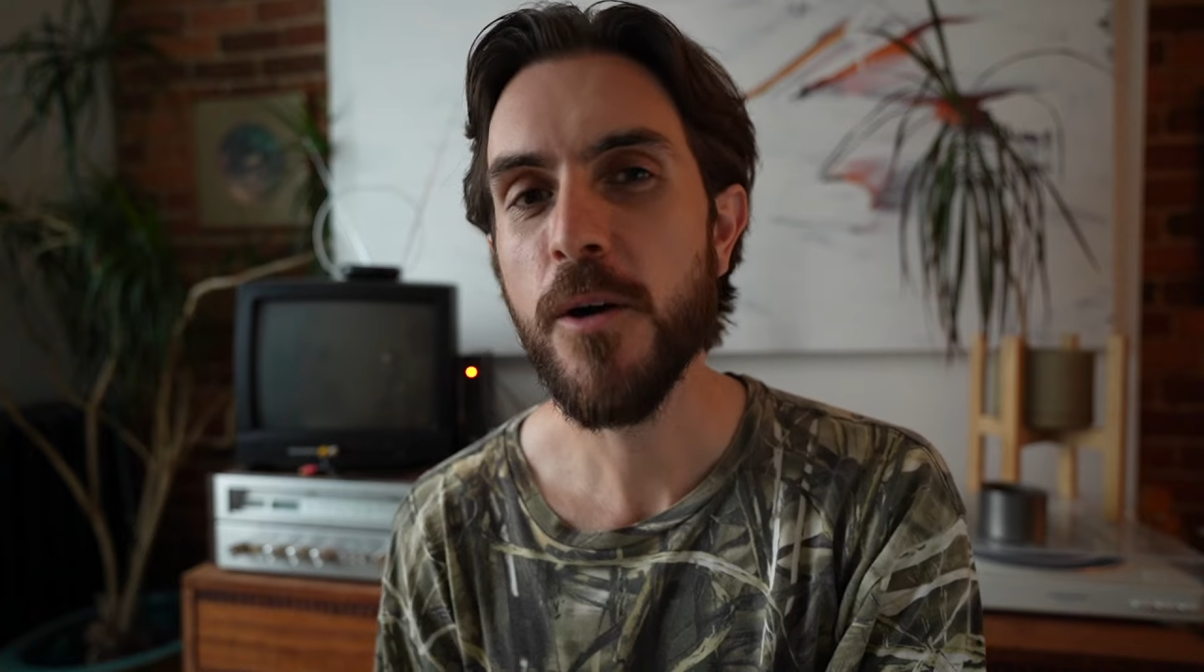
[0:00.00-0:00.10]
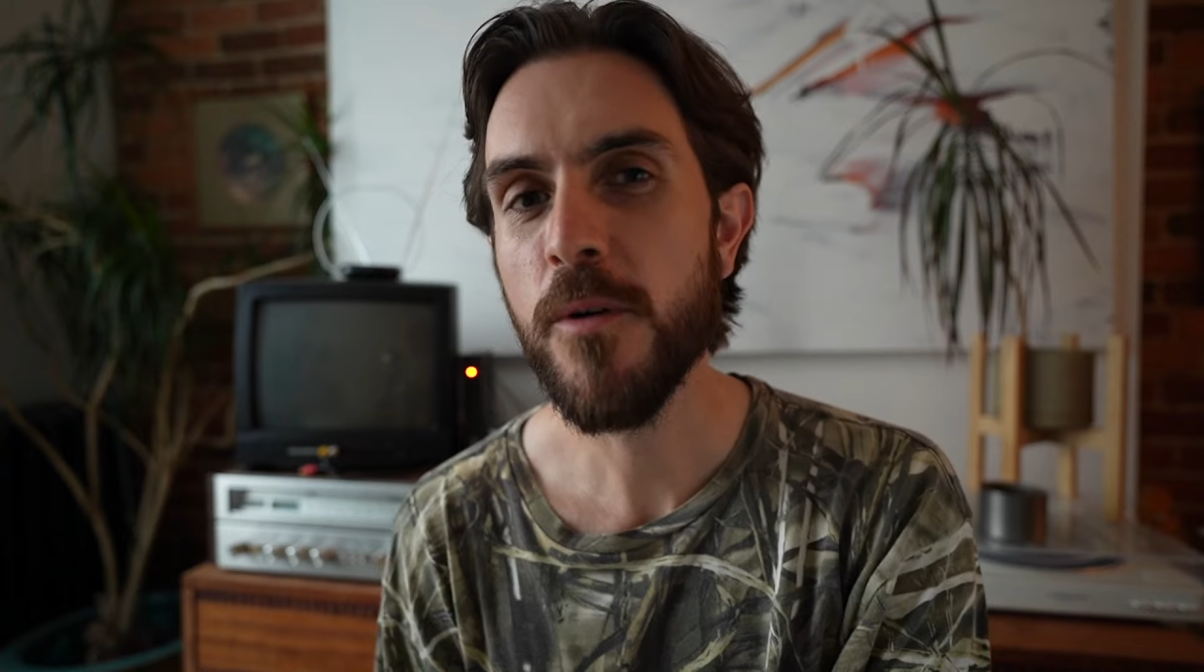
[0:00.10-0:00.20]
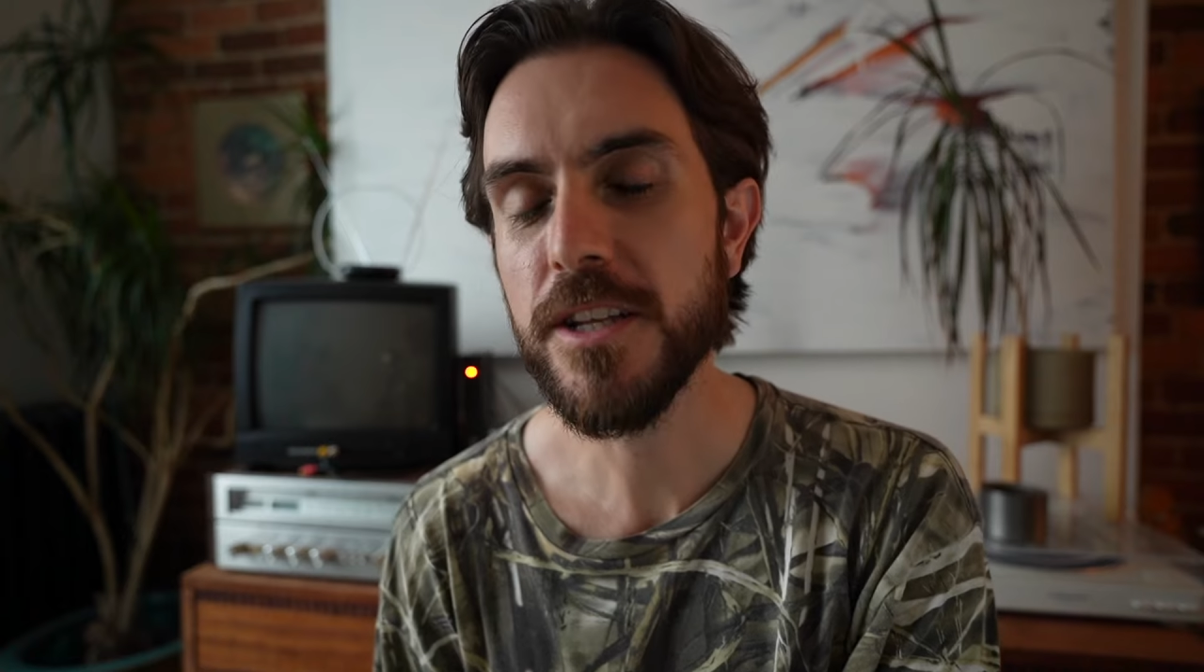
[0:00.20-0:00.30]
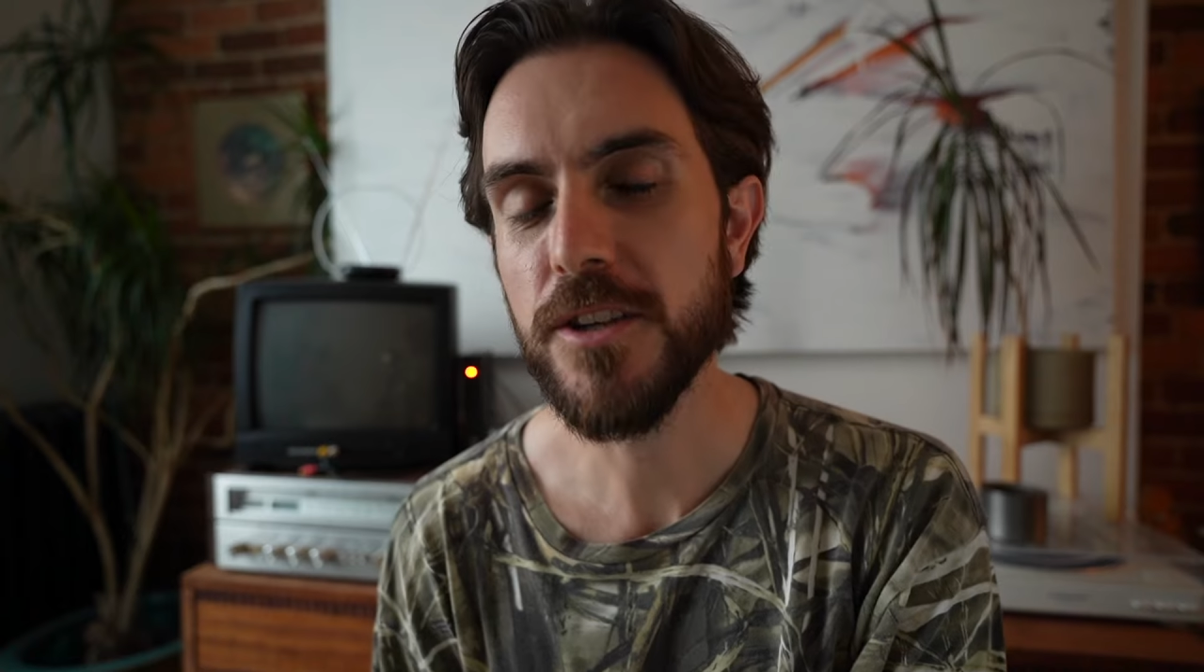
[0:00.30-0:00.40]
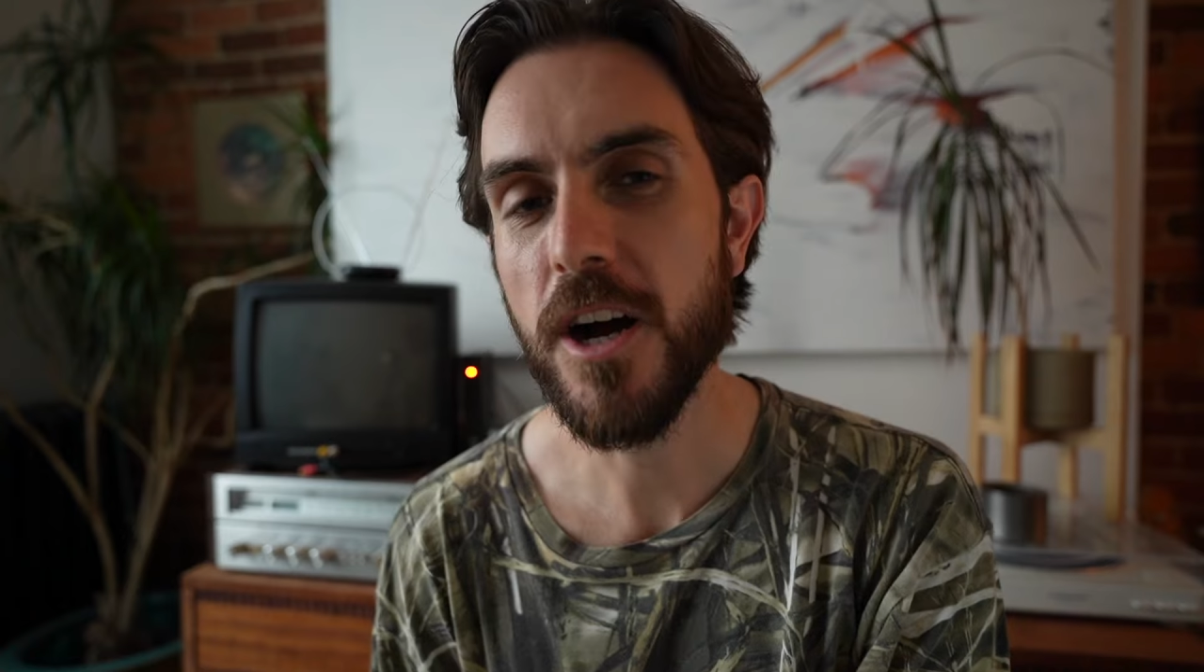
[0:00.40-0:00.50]
I
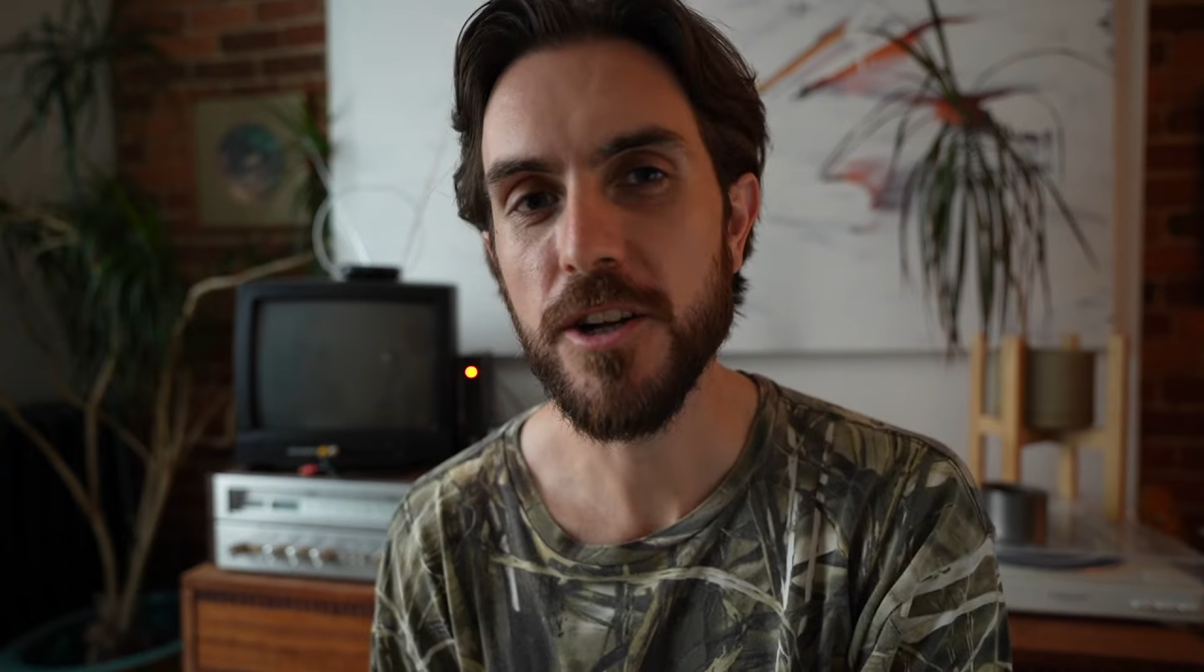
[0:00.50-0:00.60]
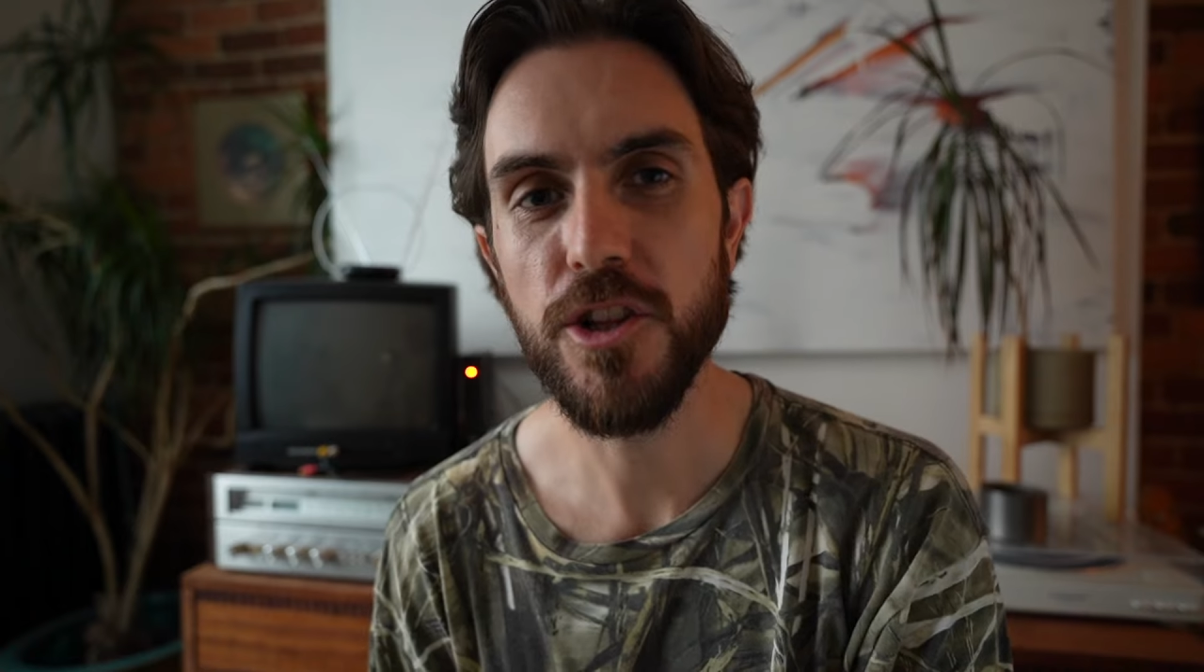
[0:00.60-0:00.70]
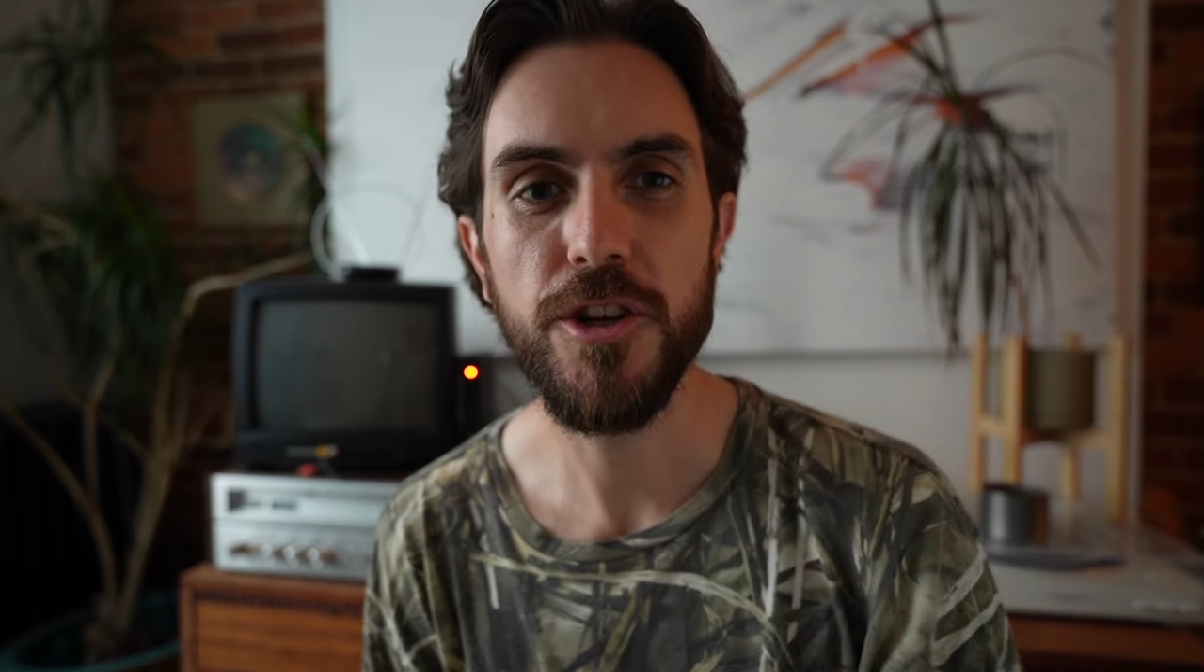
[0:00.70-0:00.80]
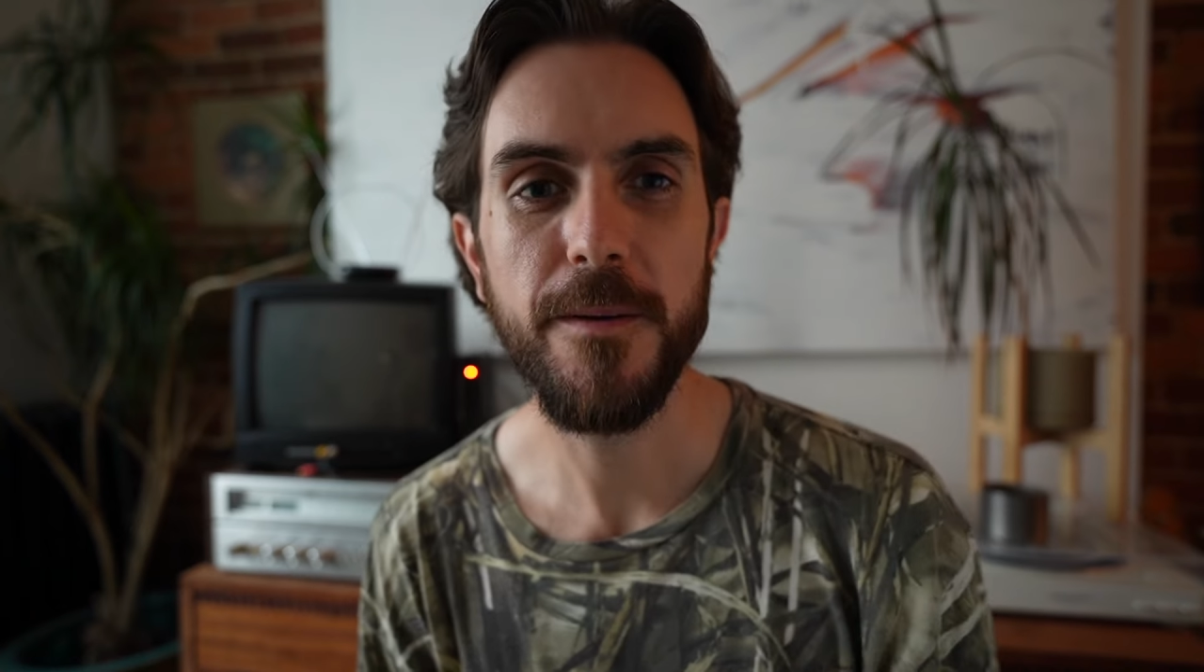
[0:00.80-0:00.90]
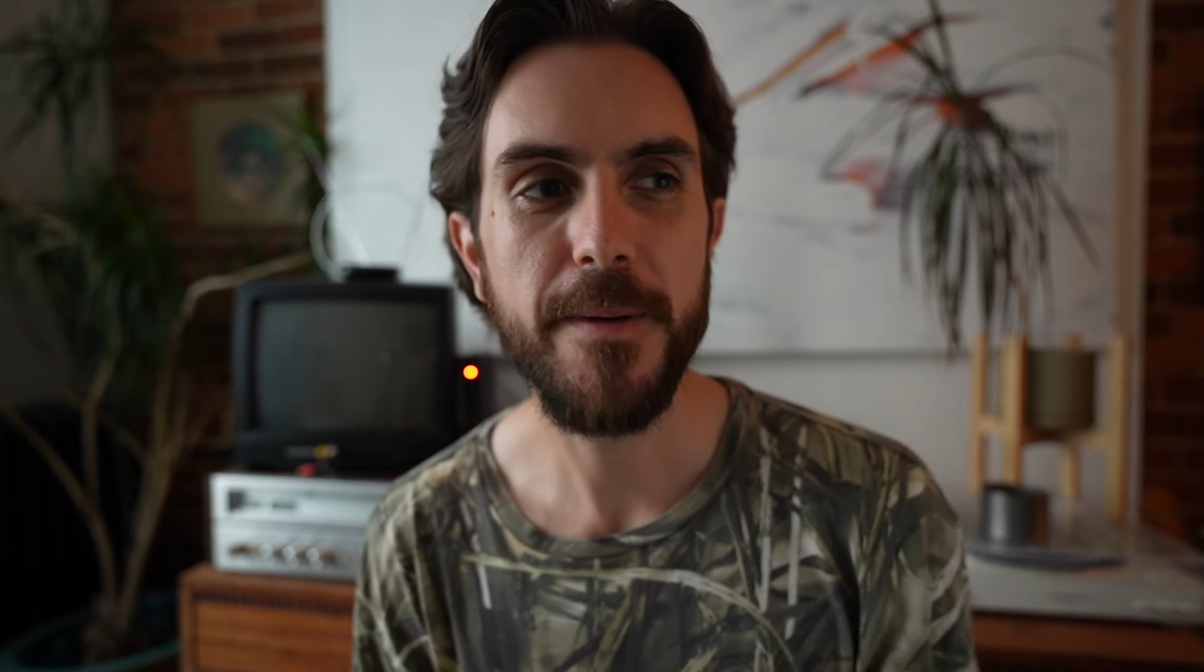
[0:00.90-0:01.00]
want to talk a little